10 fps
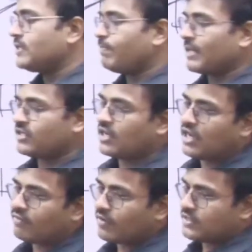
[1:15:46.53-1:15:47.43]
is Persian
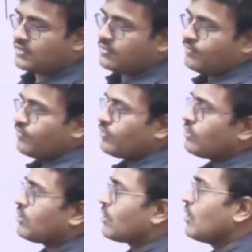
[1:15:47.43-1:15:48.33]
influence.
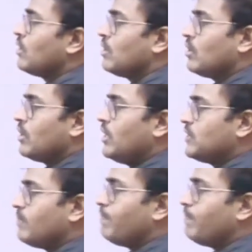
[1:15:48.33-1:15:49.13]
Is